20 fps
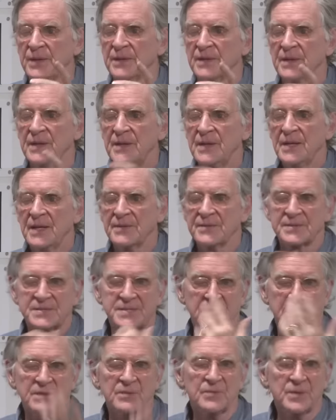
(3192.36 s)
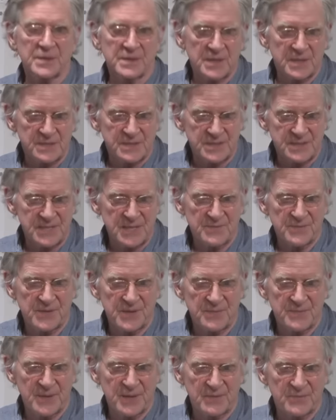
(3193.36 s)
one. And the second one does the same
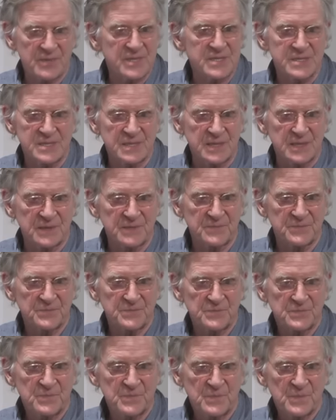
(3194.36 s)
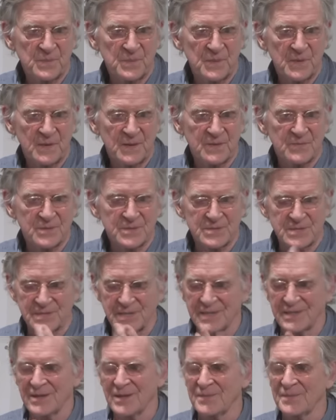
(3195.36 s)
thing by reasoning, which is
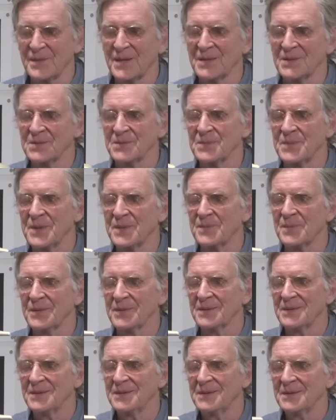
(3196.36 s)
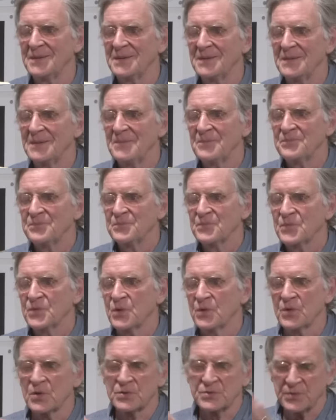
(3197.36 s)
like our modern people.
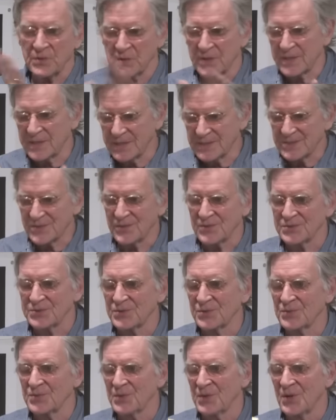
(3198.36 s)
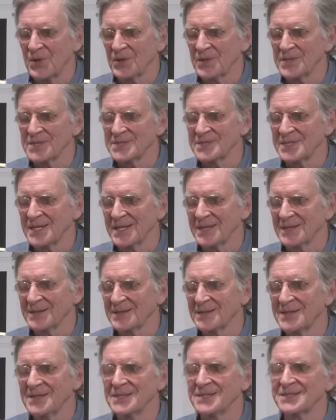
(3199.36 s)
So those are also wrong, he's
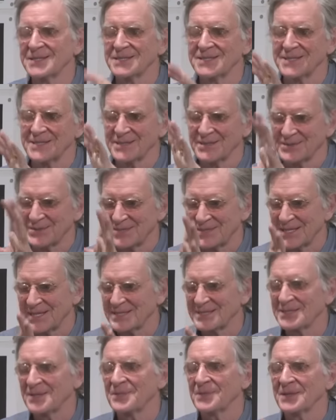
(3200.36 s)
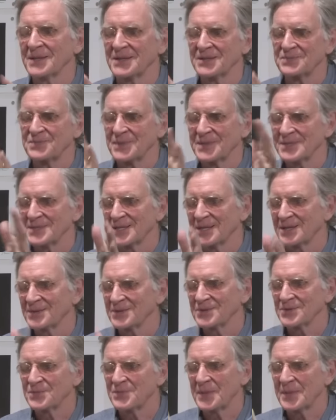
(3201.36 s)
saying. And then he says he understands something else, but he's not
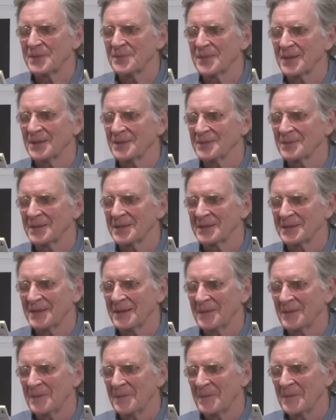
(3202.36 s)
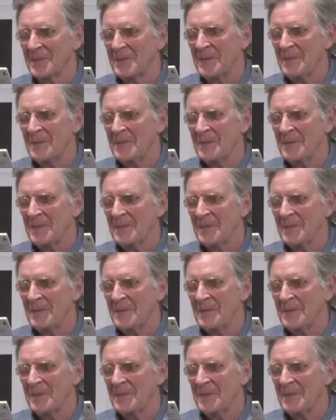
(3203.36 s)
going to speak about it right now.